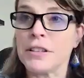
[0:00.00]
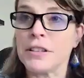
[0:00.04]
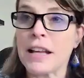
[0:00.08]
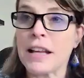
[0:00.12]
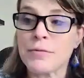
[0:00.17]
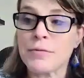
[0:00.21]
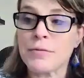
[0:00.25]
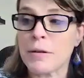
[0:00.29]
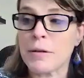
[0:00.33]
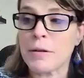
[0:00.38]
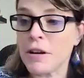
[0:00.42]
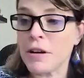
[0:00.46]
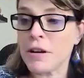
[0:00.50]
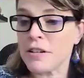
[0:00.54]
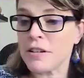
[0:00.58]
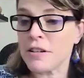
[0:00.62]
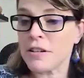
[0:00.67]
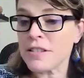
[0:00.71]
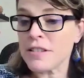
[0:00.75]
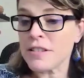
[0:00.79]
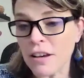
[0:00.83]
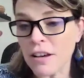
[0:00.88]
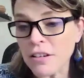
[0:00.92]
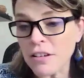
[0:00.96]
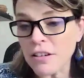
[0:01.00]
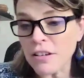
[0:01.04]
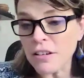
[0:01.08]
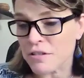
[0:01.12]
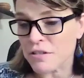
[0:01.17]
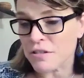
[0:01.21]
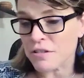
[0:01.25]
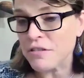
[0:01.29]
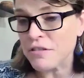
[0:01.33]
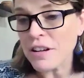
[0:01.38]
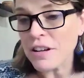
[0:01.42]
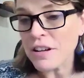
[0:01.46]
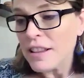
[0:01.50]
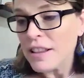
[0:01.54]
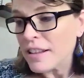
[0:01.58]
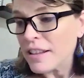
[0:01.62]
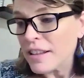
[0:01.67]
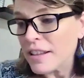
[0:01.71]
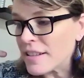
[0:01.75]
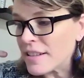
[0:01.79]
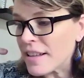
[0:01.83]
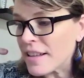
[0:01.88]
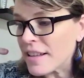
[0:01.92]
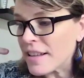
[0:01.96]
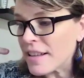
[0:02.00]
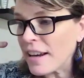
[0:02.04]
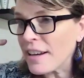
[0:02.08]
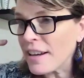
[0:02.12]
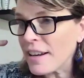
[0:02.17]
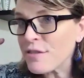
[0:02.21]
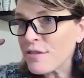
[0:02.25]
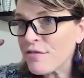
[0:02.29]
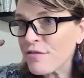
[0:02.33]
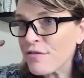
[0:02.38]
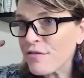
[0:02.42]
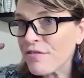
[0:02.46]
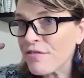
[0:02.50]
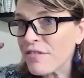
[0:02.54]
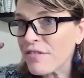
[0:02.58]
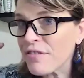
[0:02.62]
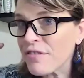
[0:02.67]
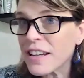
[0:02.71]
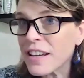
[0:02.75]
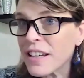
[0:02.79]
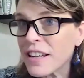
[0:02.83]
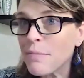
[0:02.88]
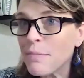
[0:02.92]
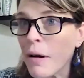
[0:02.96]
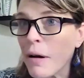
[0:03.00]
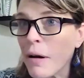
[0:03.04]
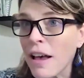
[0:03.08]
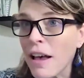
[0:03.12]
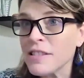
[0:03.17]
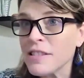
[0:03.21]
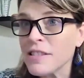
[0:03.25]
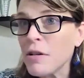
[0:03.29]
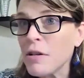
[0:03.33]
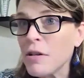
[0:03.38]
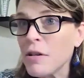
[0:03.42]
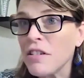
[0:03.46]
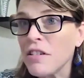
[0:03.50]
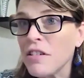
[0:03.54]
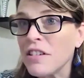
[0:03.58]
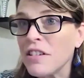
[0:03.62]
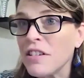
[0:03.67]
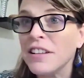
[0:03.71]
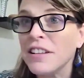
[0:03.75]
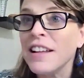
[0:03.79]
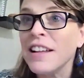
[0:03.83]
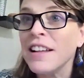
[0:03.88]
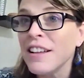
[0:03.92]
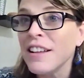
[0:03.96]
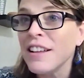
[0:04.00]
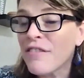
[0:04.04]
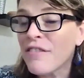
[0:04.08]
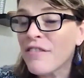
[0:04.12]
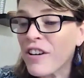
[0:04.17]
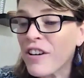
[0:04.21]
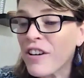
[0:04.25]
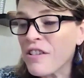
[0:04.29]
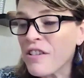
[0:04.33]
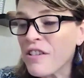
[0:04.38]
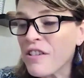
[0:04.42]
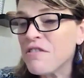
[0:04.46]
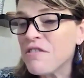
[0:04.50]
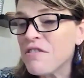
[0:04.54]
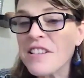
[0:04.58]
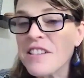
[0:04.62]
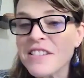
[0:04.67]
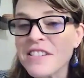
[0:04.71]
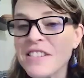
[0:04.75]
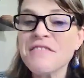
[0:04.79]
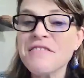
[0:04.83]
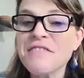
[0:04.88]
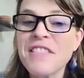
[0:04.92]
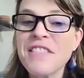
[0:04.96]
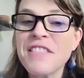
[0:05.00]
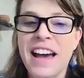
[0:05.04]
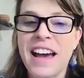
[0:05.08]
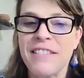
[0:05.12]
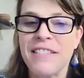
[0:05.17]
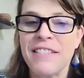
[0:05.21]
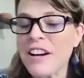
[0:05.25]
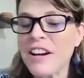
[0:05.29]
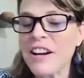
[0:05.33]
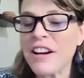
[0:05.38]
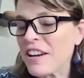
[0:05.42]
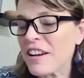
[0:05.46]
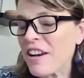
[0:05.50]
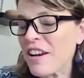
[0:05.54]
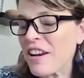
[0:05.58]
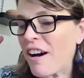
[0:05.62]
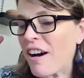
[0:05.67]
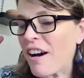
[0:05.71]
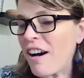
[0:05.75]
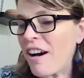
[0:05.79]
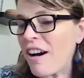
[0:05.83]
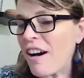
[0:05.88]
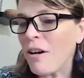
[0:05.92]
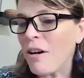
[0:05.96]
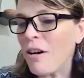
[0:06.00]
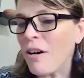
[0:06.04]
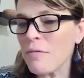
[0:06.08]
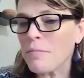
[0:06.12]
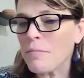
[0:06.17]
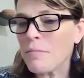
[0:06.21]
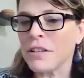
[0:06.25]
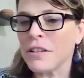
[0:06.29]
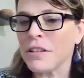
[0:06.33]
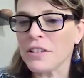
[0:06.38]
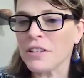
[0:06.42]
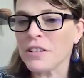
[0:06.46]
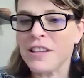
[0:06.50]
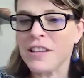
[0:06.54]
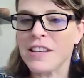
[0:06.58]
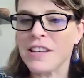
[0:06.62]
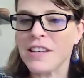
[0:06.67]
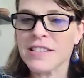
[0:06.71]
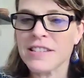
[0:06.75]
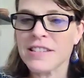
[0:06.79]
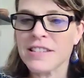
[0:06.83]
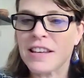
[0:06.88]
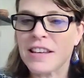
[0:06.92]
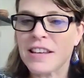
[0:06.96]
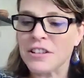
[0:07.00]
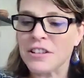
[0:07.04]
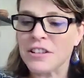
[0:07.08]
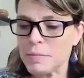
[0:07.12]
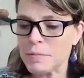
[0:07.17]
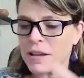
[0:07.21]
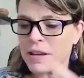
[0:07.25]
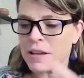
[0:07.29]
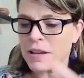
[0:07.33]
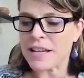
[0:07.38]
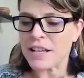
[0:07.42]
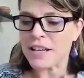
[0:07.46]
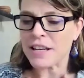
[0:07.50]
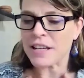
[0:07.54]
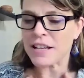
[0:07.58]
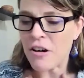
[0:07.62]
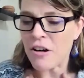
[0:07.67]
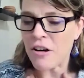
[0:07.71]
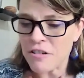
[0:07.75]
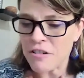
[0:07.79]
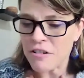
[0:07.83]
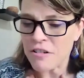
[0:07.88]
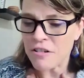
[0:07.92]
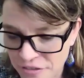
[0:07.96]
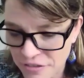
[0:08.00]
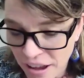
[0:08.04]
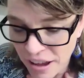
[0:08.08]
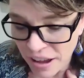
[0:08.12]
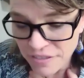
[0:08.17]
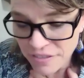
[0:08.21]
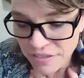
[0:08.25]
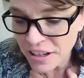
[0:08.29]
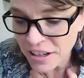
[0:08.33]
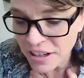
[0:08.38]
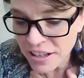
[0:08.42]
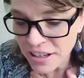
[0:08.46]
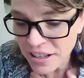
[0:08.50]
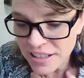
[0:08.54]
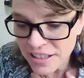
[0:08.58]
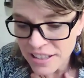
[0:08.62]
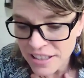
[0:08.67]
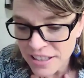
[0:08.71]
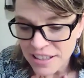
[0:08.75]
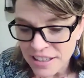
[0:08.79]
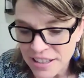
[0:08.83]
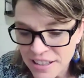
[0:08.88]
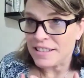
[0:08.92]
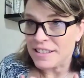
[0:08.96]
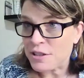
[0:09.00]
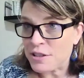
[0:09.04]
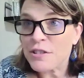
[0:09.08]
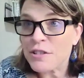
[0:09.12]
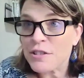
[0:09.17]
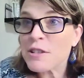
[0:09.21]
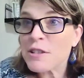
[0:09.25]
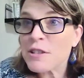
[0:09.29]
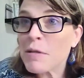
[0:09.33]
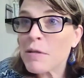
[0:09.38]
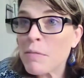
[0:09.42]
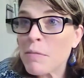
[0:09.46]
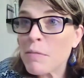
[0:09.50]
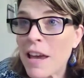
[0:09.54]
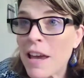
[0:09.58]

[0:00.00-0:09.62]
And that's what I'm here to tell you is that it is freaking possible for you to do that. We can all build these skills because I know if I've done it, this used to be